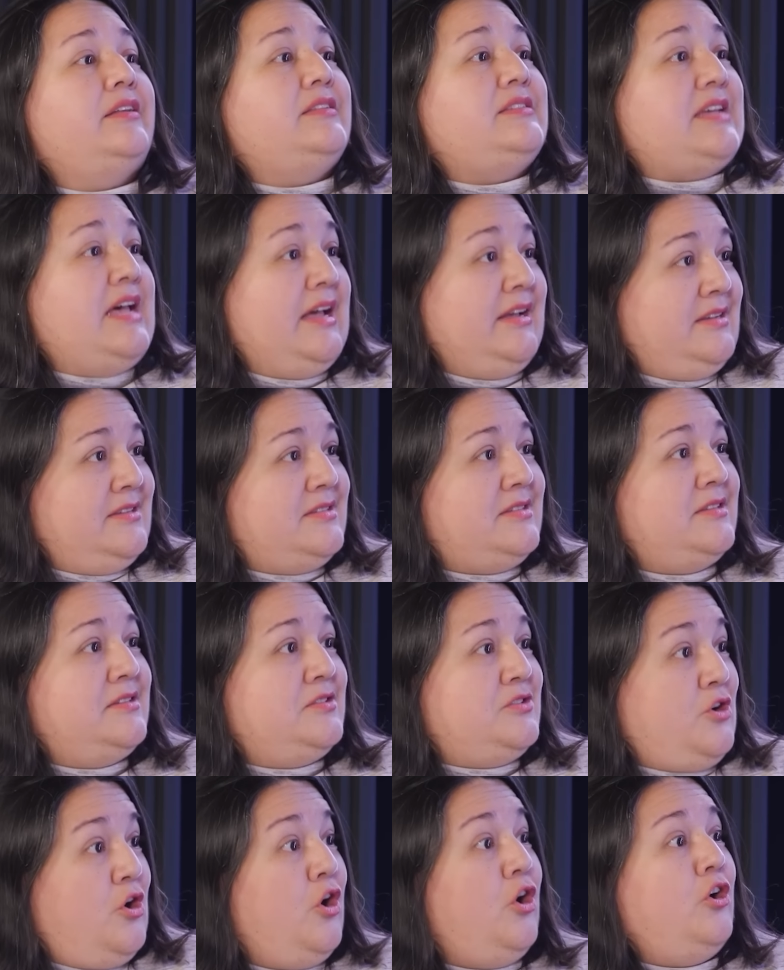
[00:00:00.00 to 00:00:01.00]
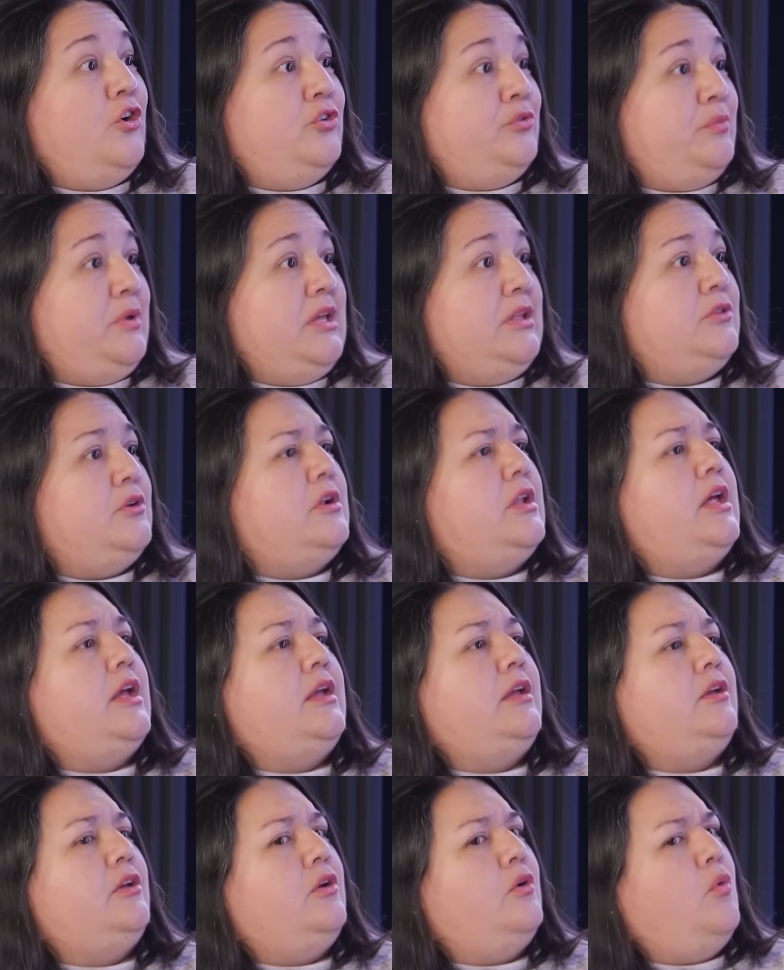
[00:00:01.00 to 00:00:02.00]
Tecsys called me and they're
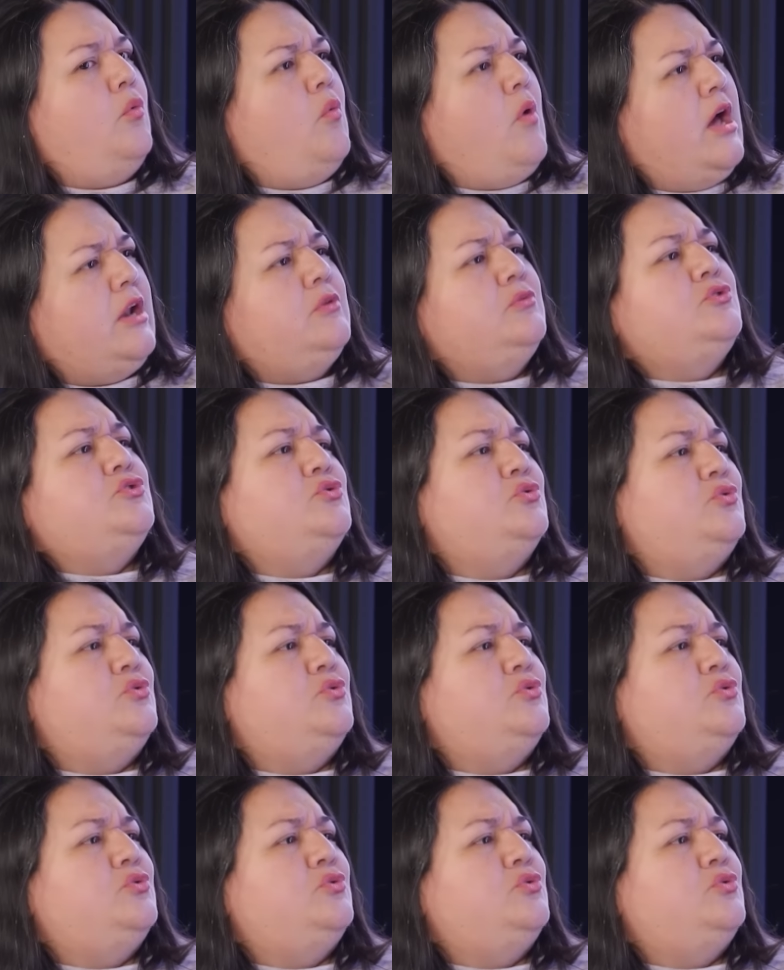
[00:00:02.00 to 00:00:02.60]
like, why don't